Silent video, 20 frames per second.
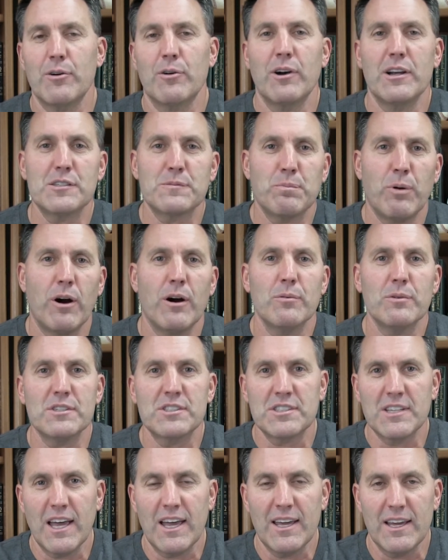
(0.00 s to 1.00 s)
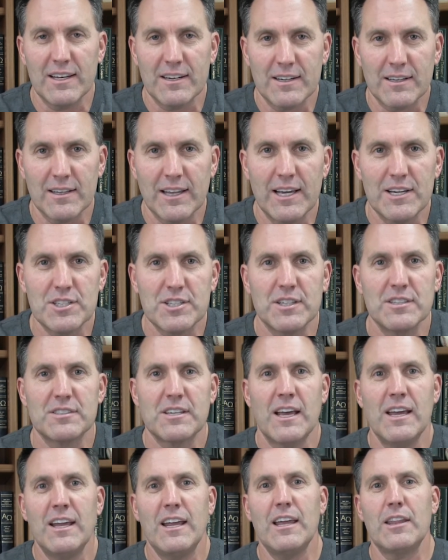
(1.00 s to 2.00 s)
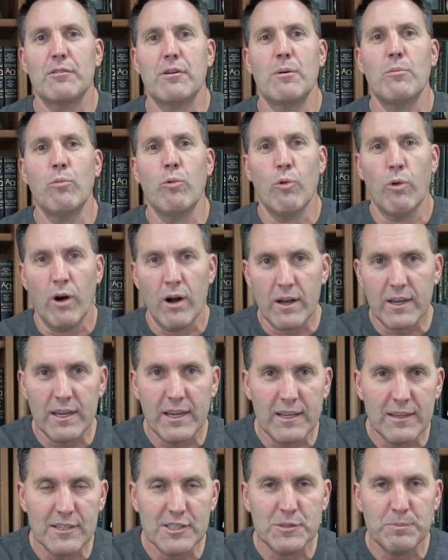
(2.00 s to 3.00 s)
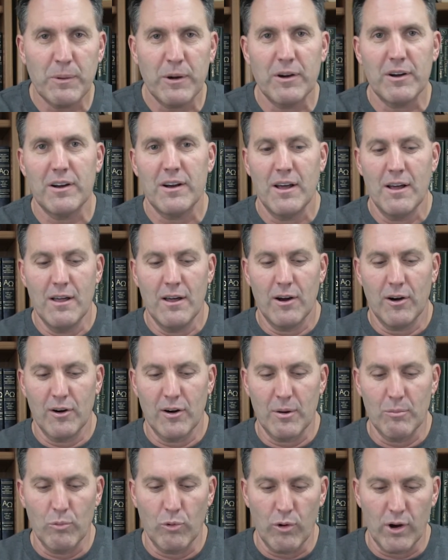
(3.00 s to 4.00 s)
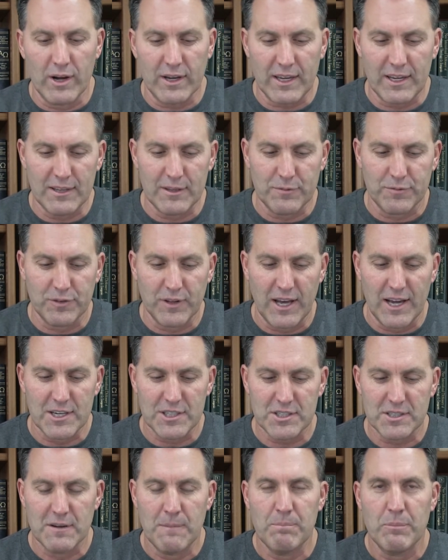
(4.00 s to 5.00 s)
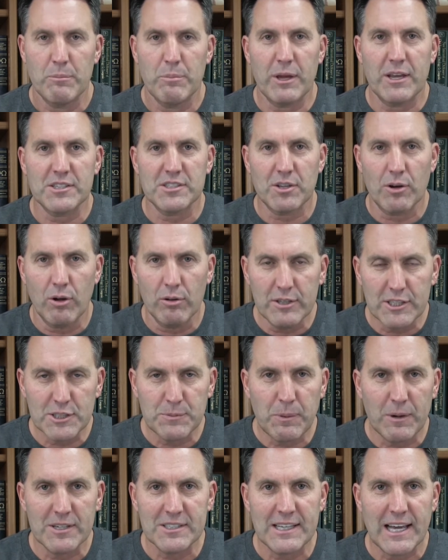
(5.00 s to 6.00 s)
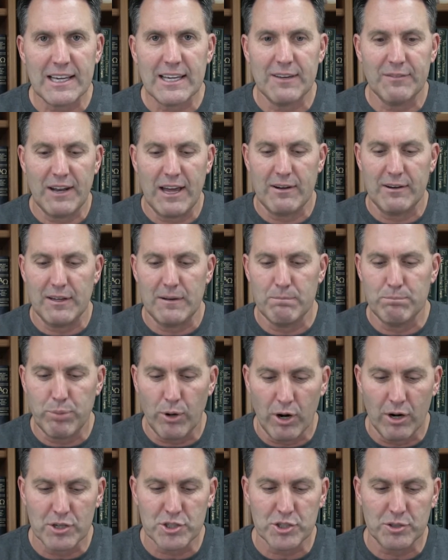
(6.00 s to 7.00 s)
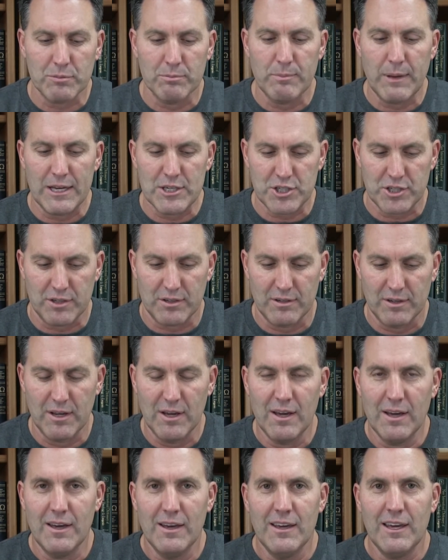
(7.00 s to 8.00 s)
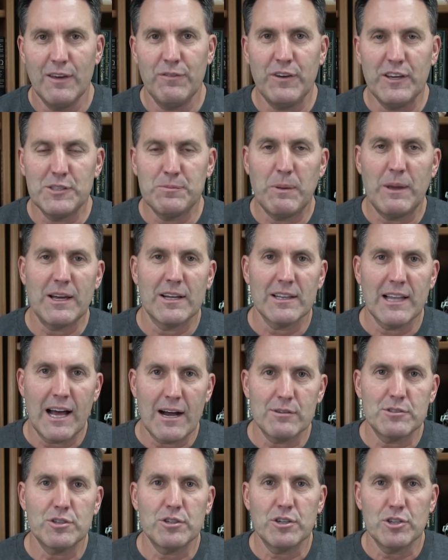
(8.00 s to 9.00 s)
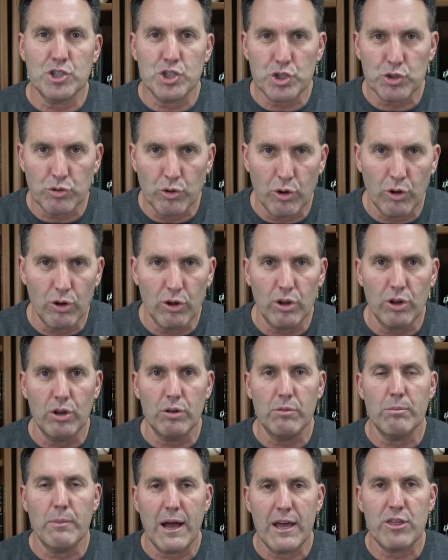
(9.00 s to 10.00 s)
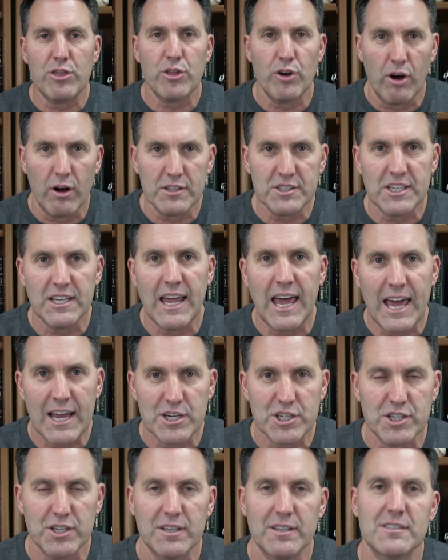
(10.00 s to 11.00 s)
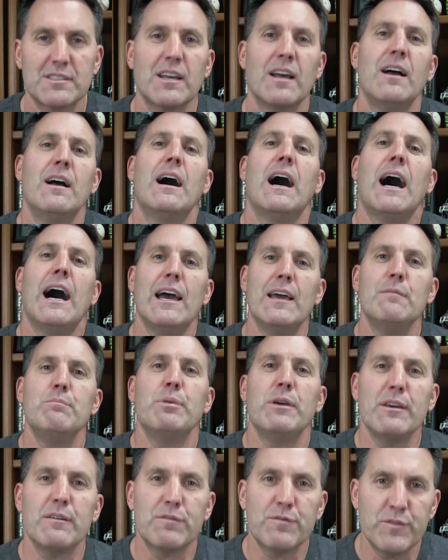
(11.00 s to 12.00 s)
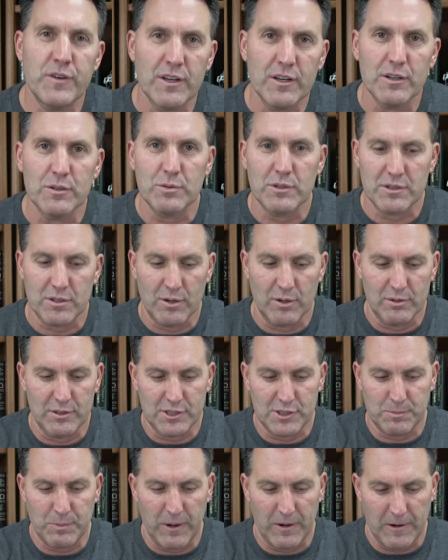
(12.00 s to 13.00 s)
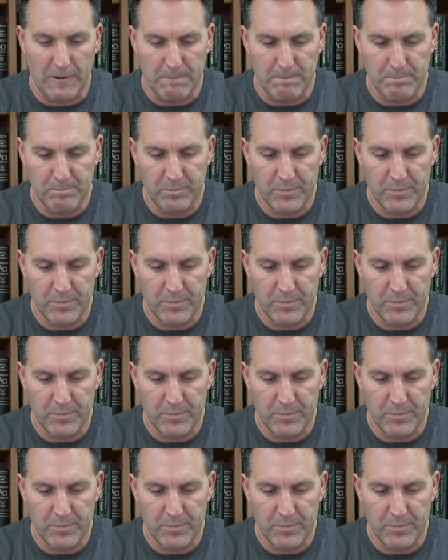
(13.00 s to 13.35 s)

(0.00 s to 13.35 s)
Or as Paul would say in Galatians, either I'm walking in the Spirit or I'm walking in the flesh. Because the Holy Spirit is not given out in partial measure. If he's being allowed to control my thoughts and actions, I am being filled with the Holy Spirit.